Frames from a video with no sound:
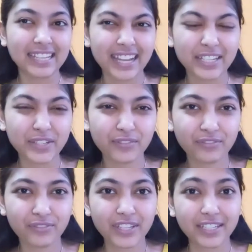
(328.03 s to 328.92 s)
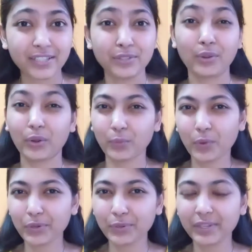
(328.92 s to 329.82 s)
kind of did not
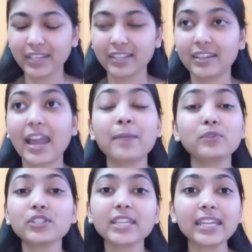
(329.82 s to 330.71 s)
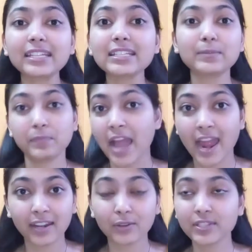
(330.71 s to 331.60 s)
want to read it. I'm not saying it is
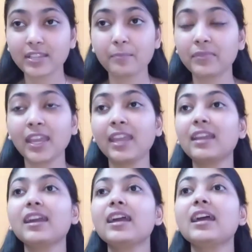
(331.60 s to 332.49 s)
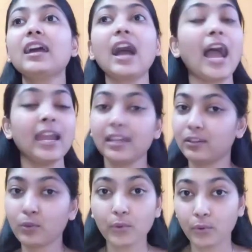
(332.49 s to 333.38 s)
bad or something. I
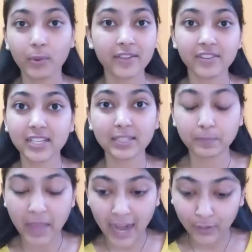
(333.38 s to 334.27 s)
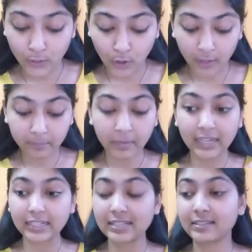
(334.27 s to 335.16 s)
don't know if it is bad or not,
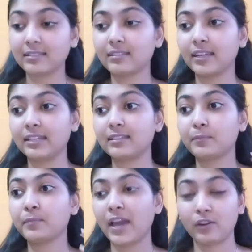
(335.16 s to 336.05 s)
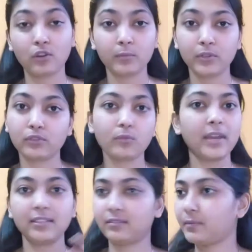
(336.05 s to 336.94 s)
but it is a paranormal
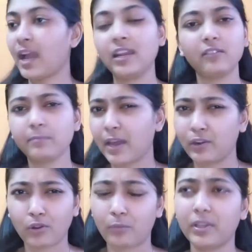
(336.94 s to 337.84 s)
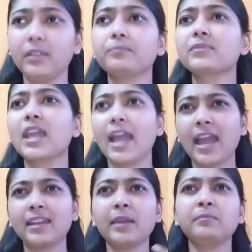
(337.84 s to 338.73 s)
romance. I love paranormal,
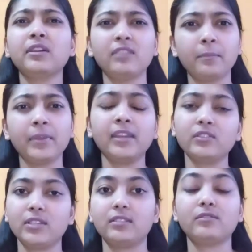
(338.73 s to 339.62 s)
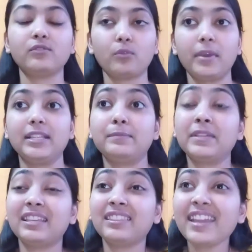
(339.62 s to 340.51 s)
and I'm developing interest in romance.
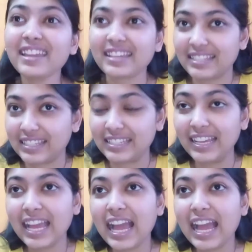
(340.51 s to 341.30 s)
But the thing is,